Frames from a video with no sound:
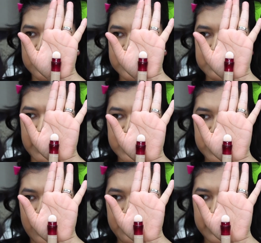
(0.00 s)

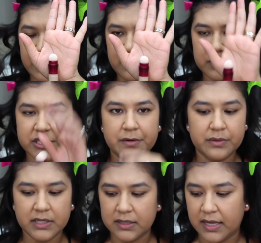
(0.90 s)
sponge applicator, which I
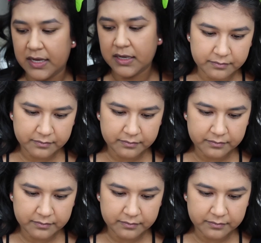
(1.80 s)
really like.